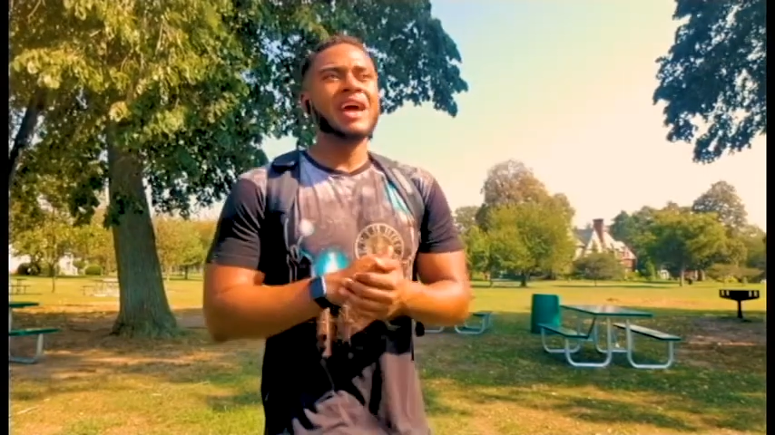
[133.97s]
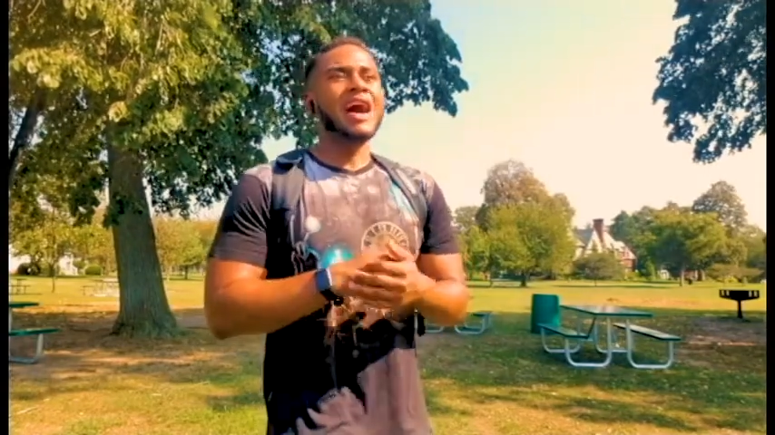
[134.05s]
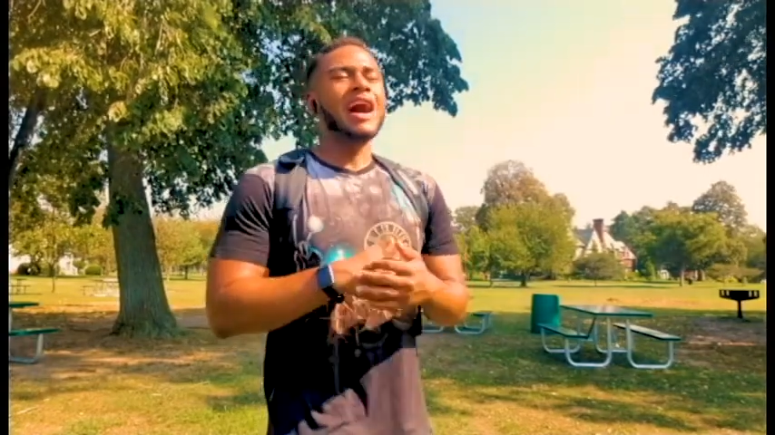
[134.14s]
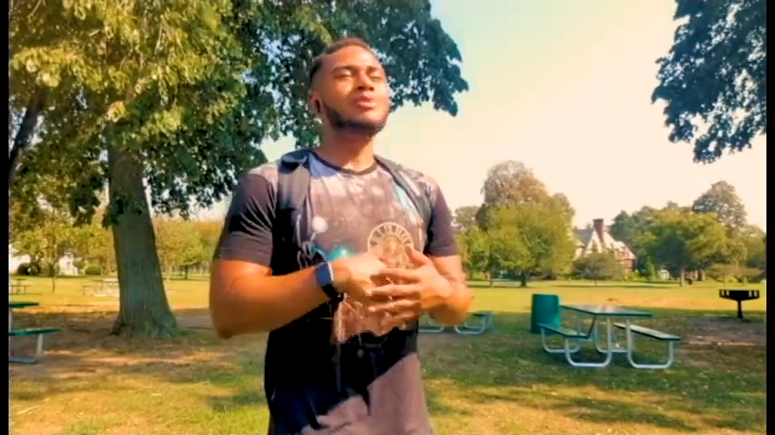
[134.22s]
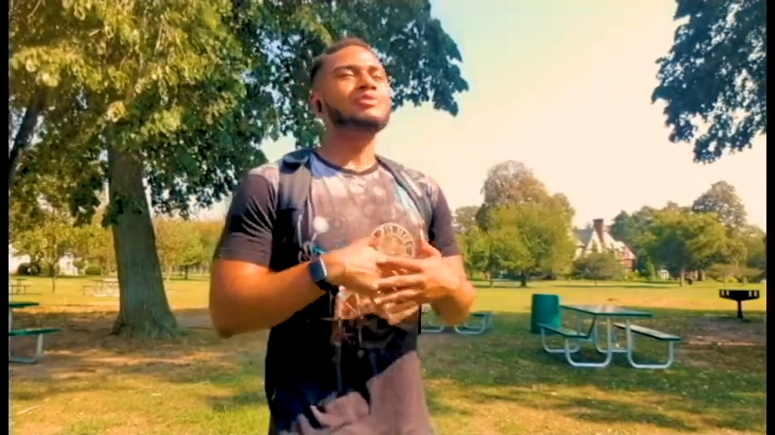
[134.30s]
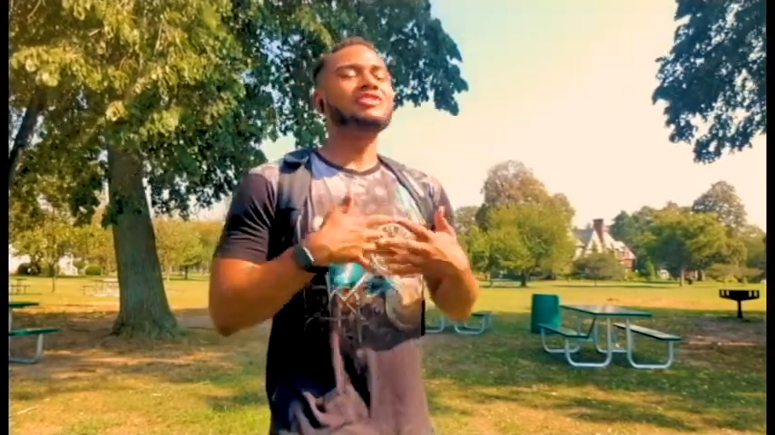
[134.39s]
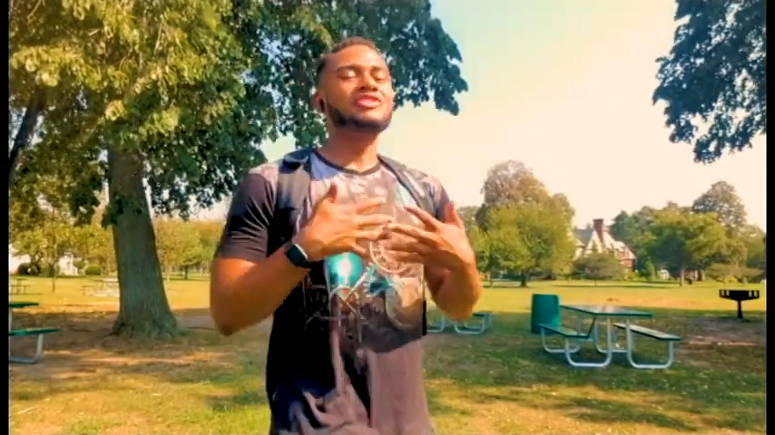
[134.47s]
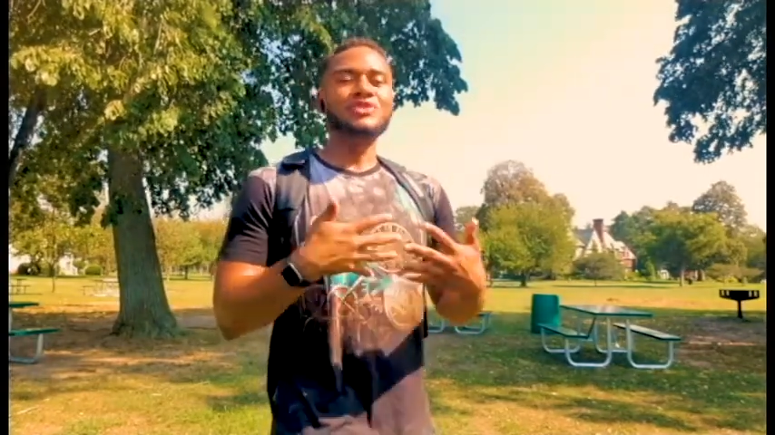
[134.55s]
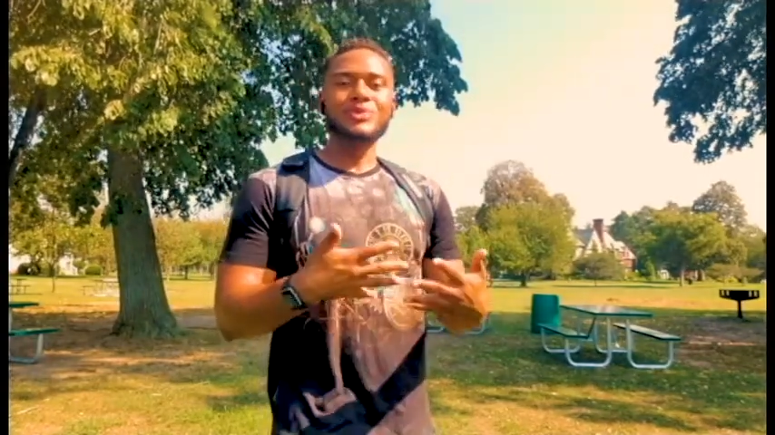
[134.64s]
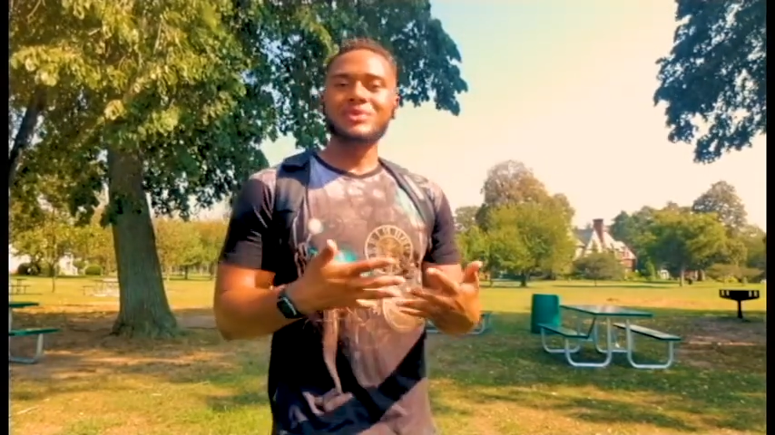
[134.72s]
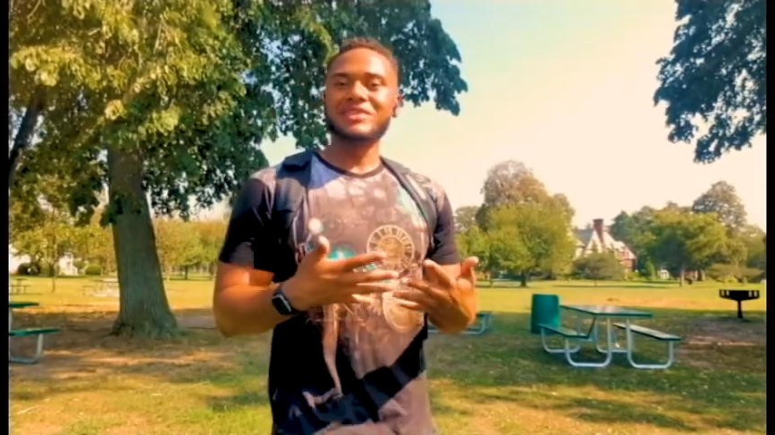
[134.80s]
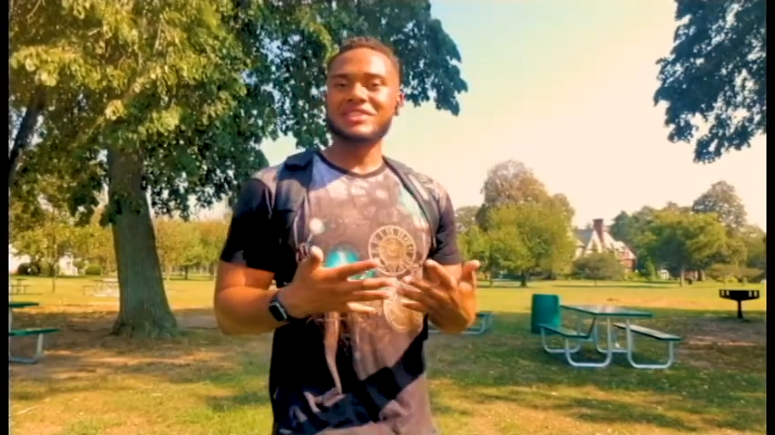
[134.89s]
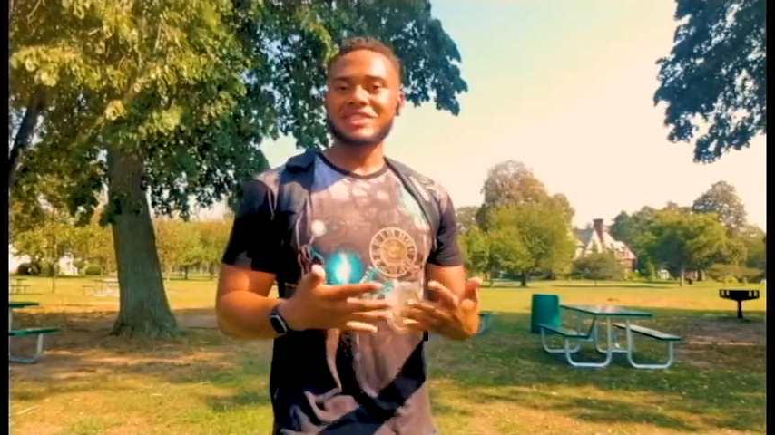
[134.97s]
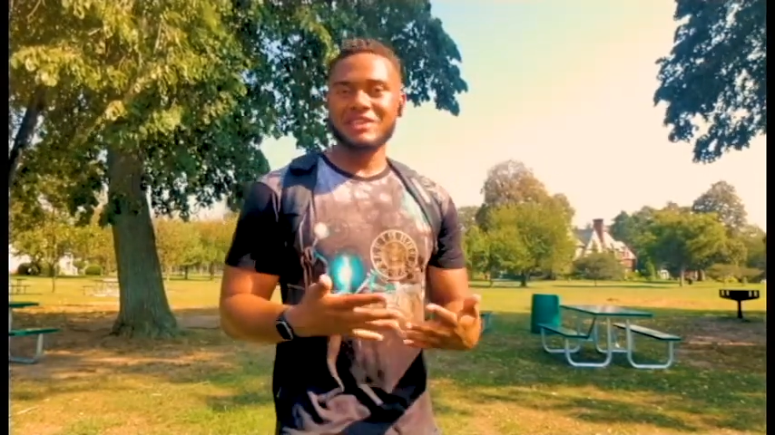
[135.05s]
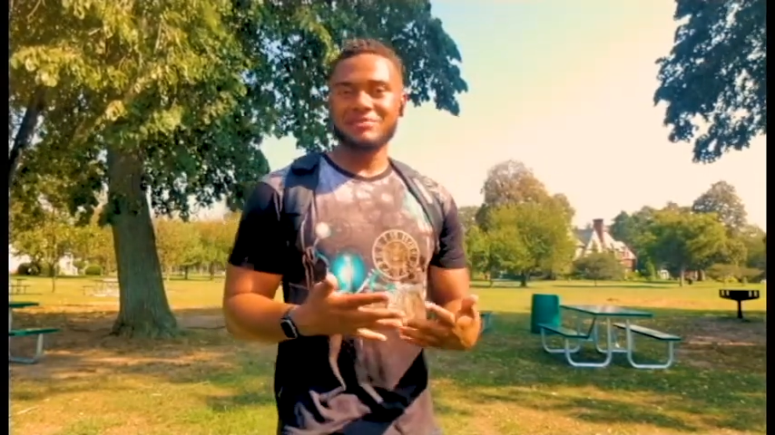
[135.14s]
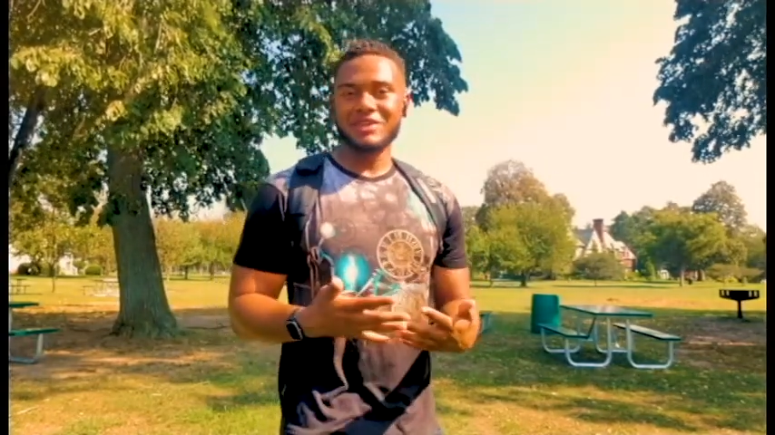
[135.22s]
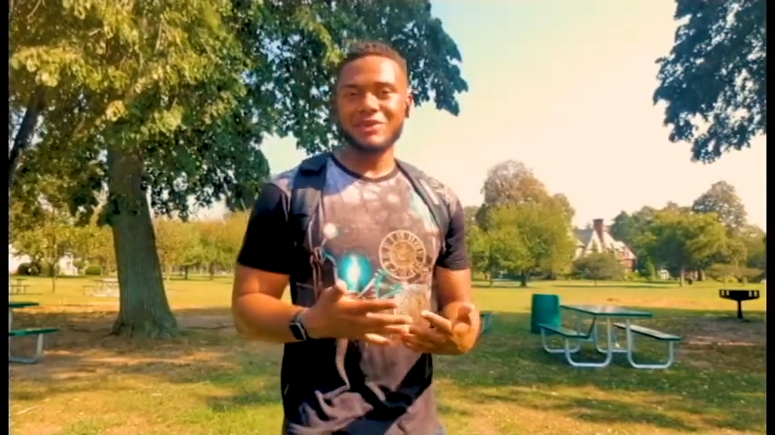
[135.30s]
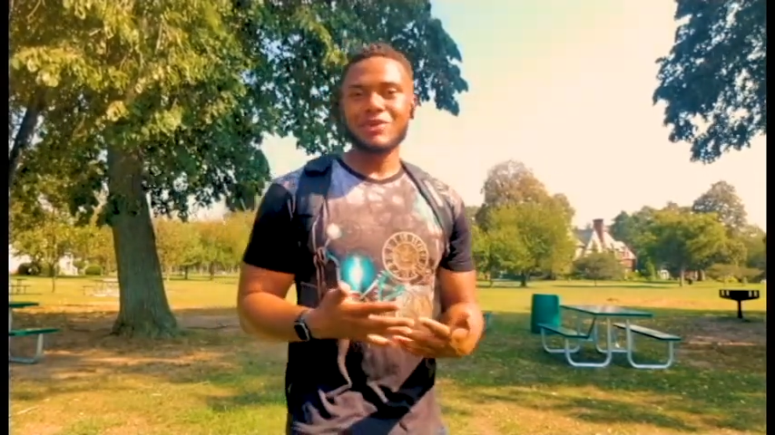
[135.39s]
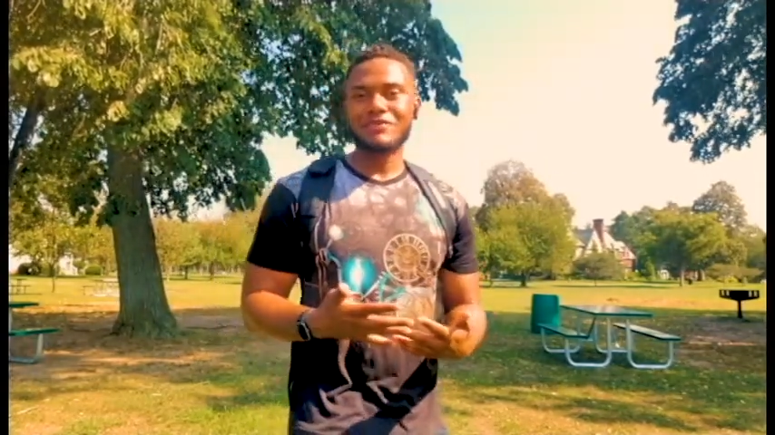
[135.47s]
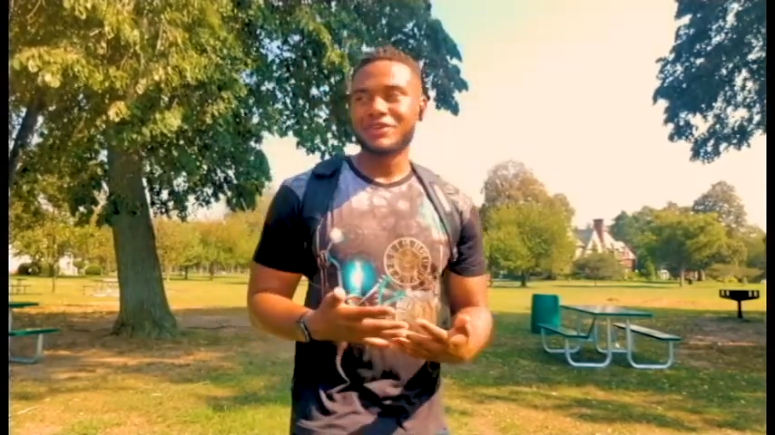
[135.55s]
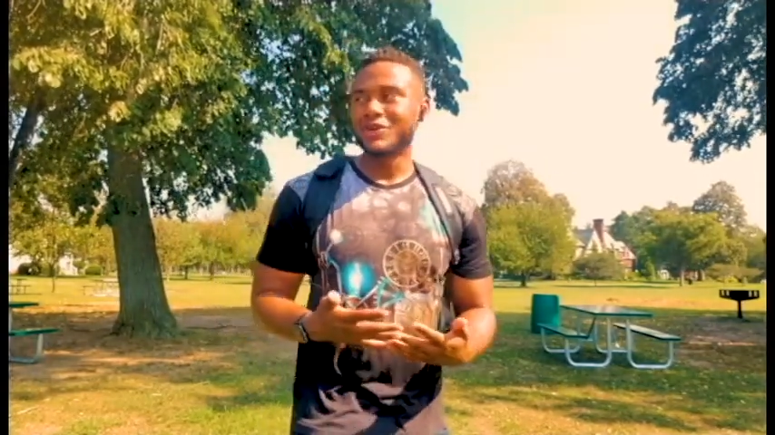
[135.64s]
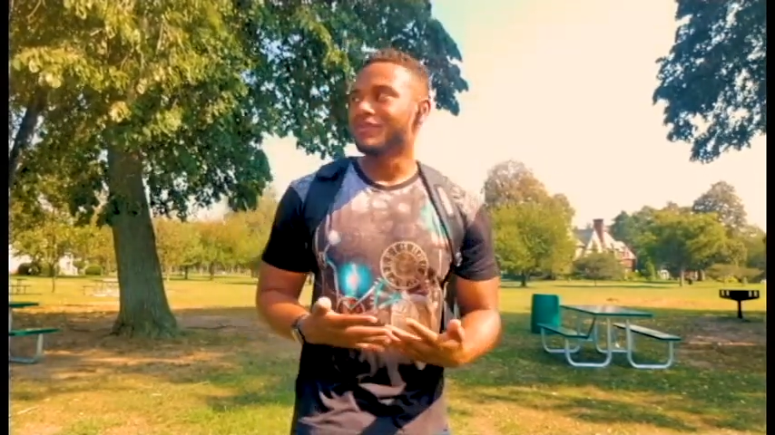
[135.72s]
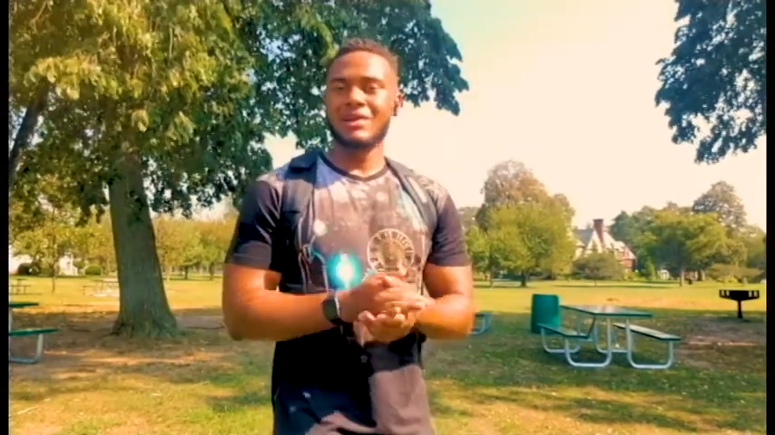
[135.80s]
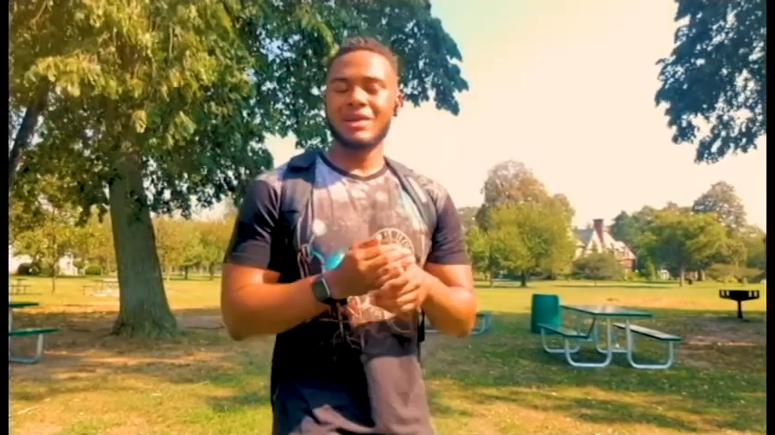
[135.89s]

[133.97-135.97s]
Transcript: I was just doing the same thing over and over.